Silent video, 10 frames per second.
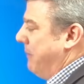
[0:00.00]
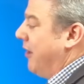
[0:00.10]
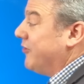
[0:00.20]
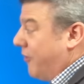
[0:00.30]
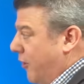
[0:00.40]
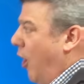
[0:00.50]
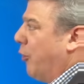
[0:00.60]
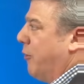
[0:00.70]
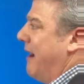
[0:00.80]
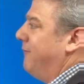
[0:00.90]
because of the
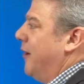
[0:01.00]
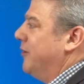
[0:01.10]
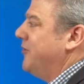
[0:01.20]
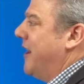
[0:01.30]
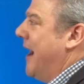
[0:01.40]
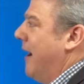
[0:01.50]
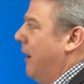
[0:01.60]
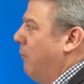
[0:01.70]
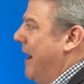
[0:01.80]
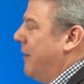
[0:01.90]
colder air flows that are
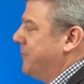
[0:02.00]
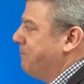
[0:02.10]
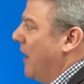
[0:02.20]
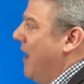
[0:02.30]
around.